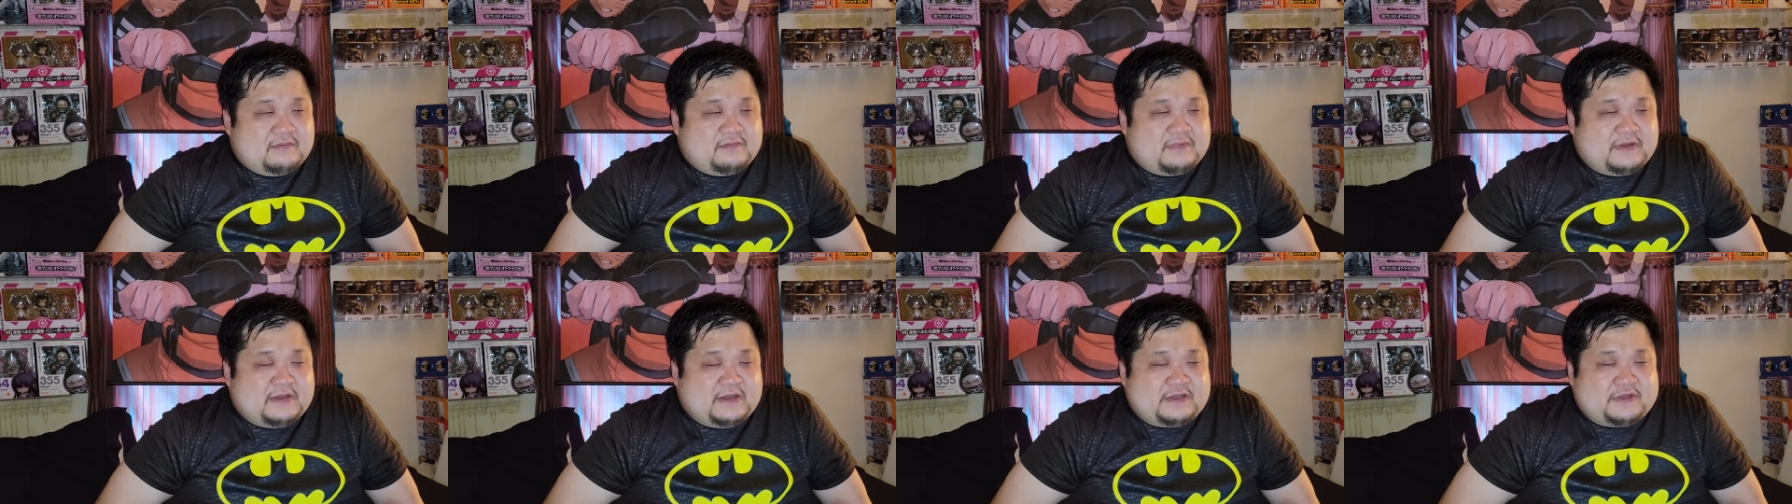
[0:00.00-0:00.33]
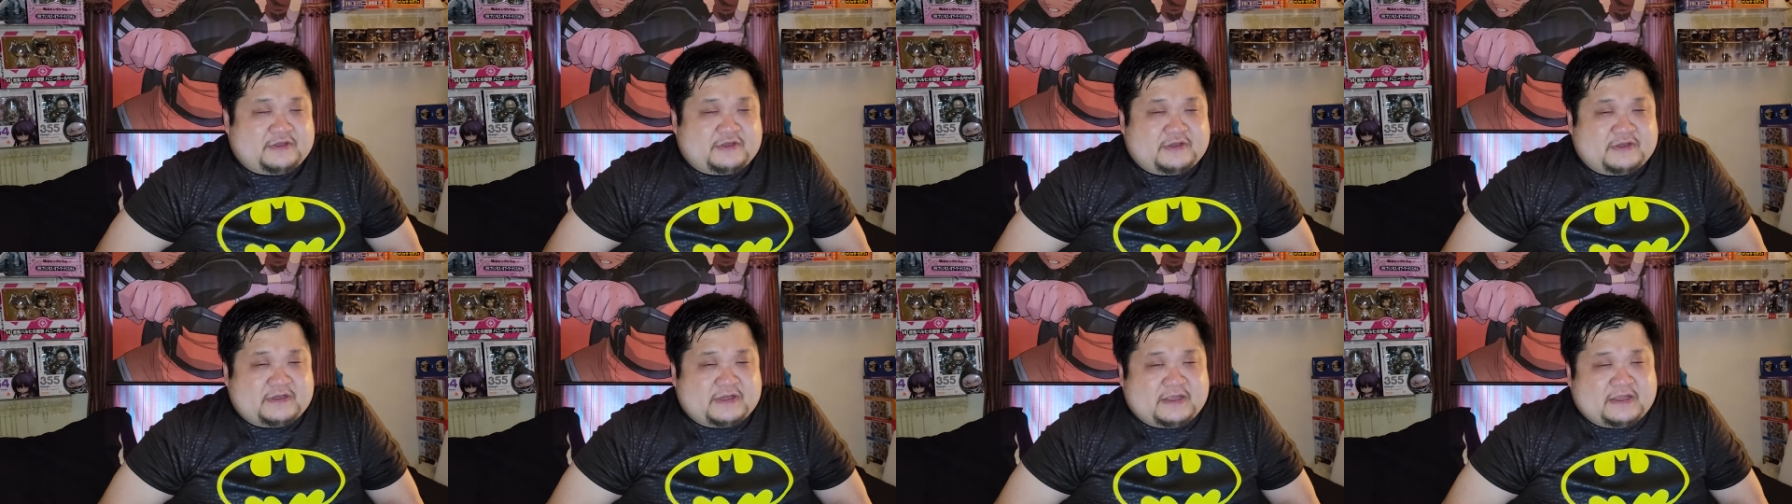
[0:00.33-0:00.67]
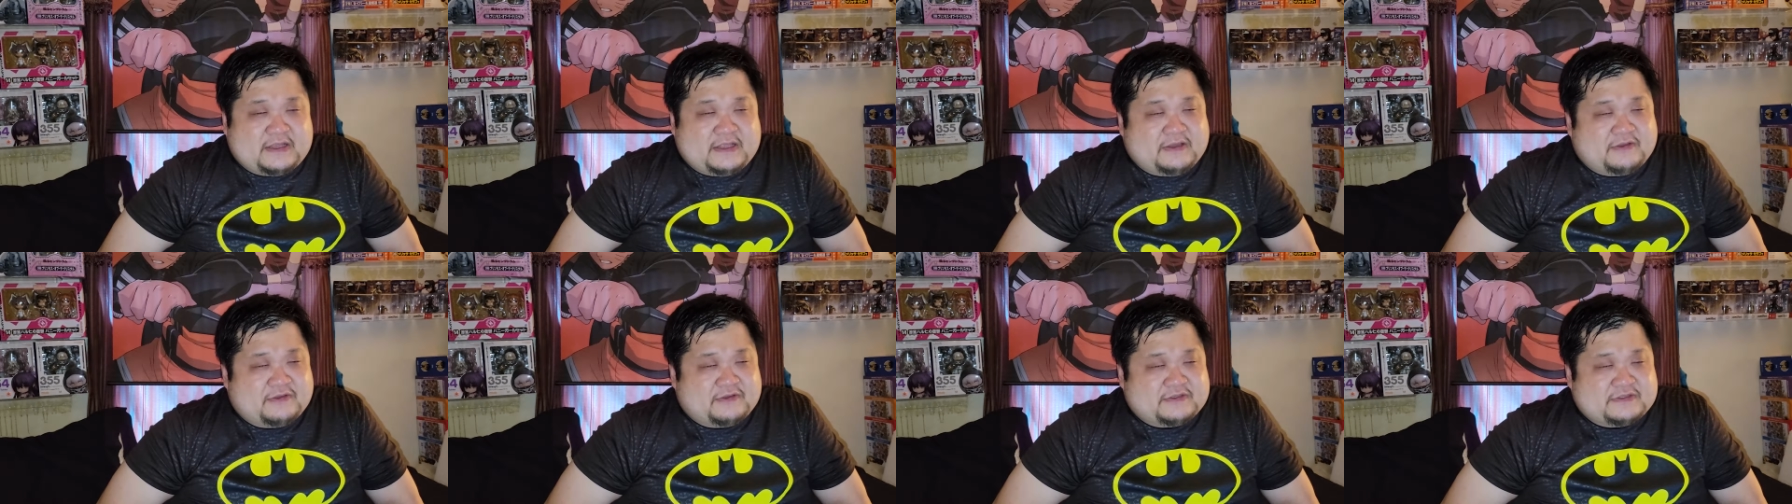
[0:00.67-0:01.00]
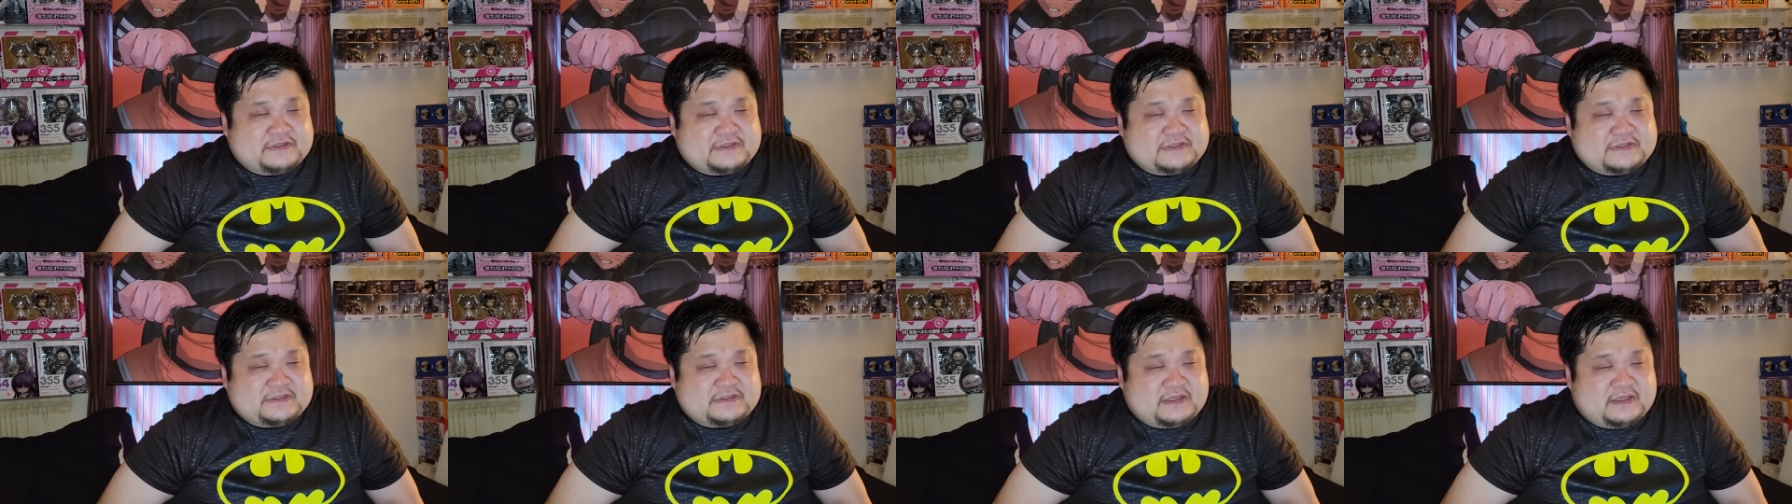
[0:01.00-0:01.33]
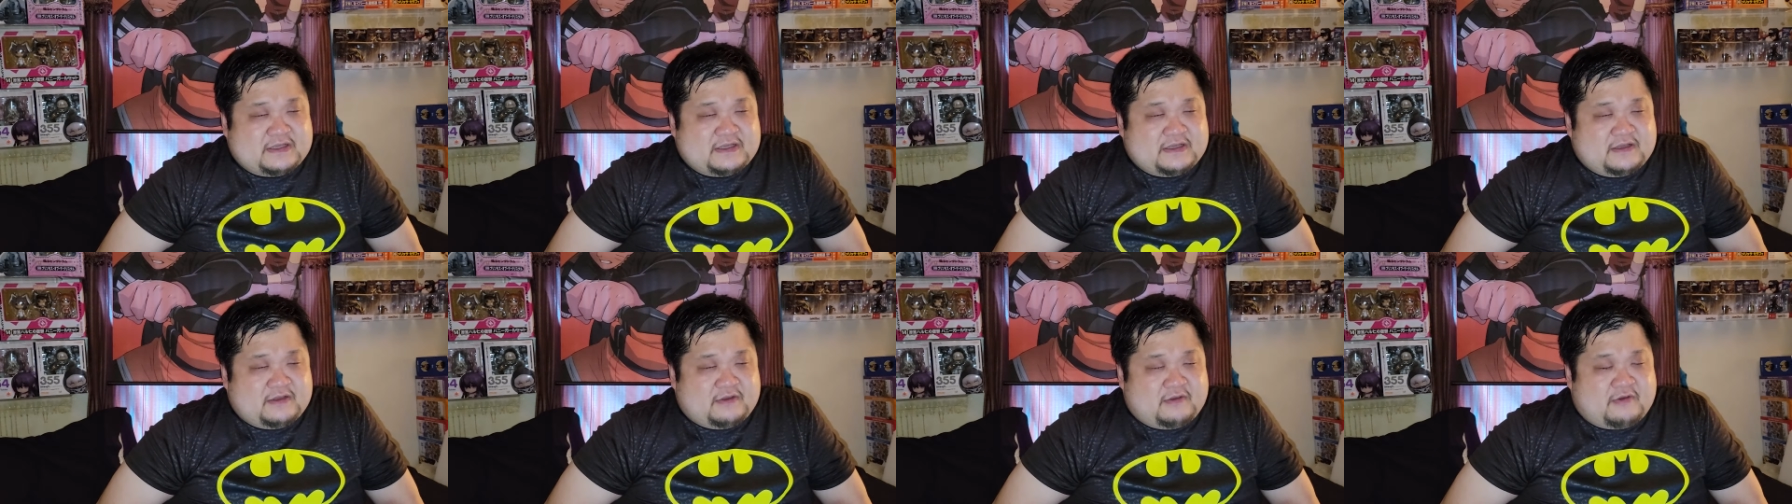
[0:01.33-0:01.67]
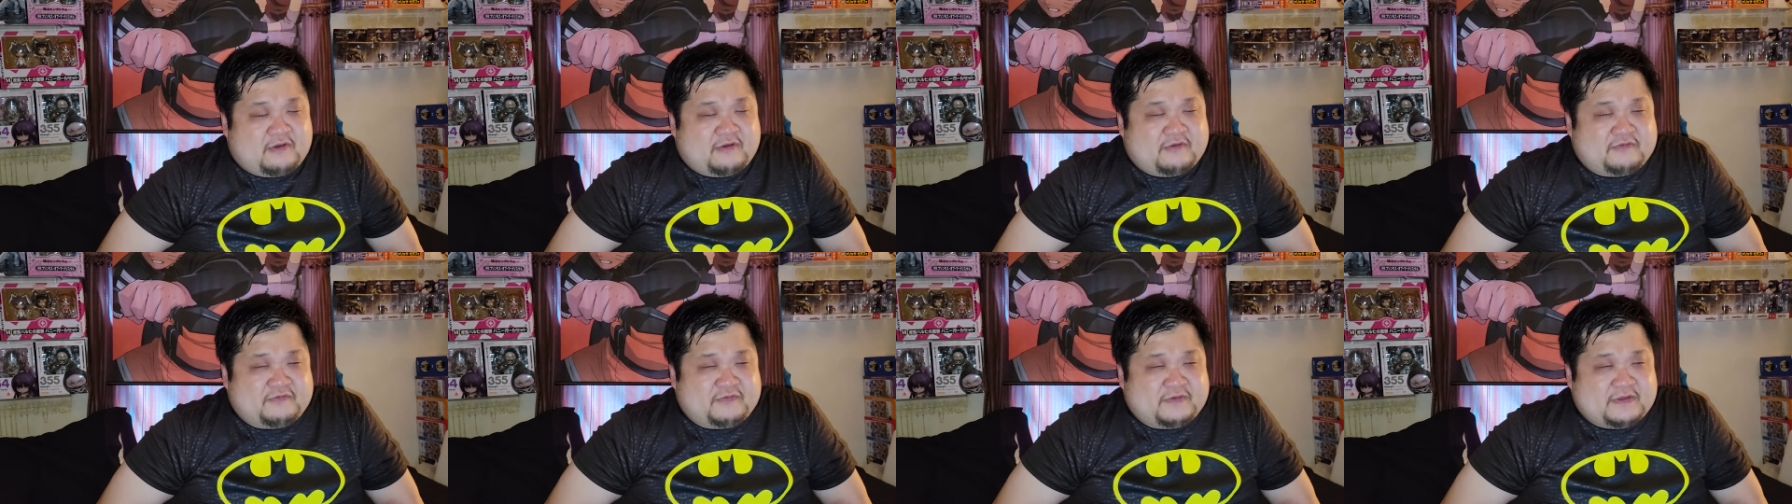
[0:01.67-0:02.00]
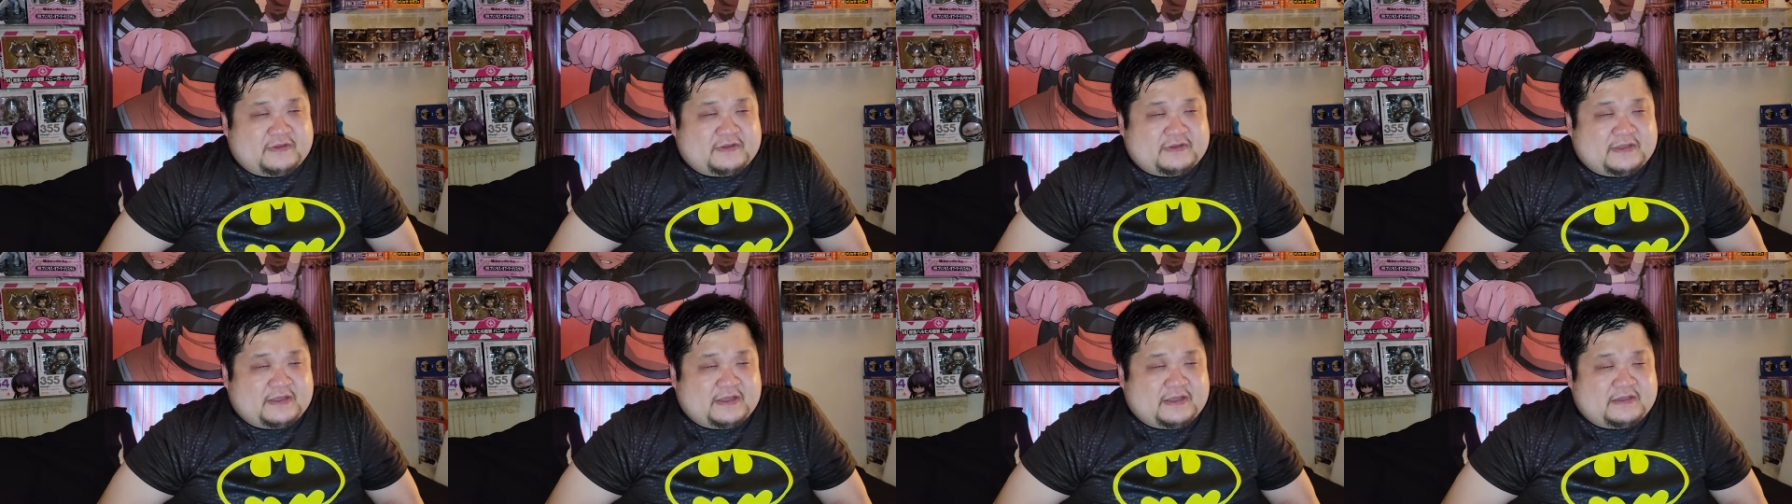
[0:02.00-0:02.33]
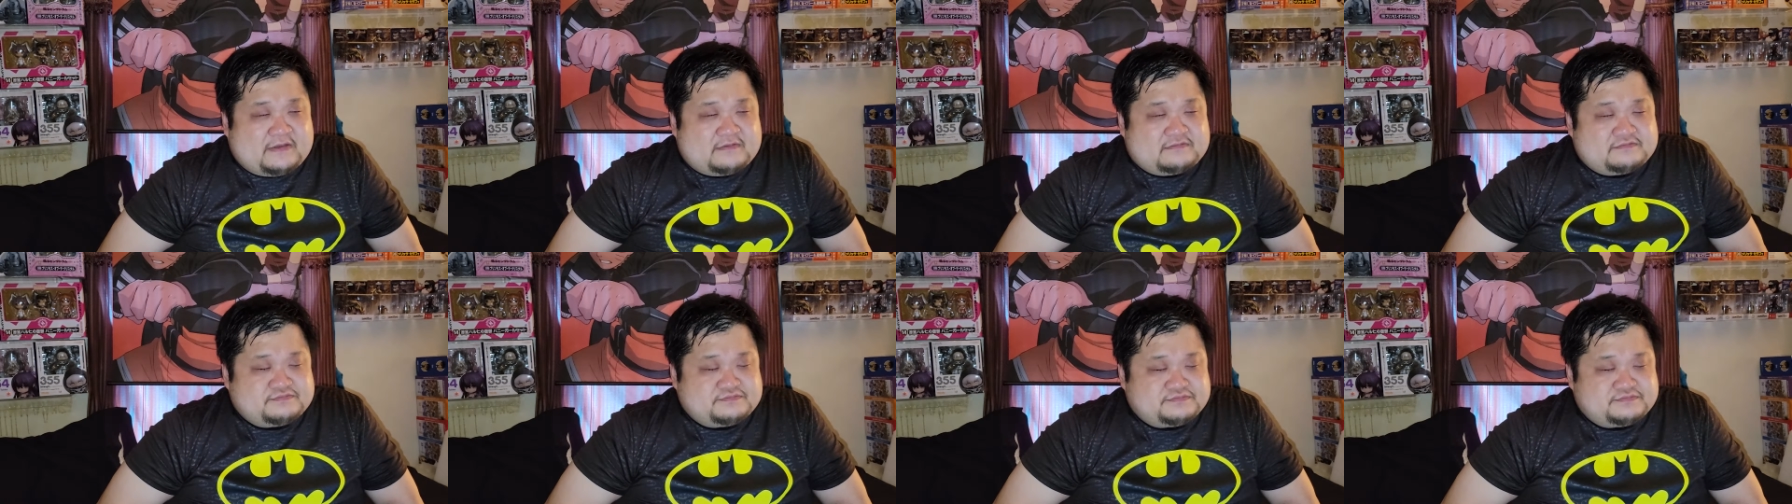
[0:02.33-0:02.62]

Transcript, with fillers: But it turned out he was this orphan that,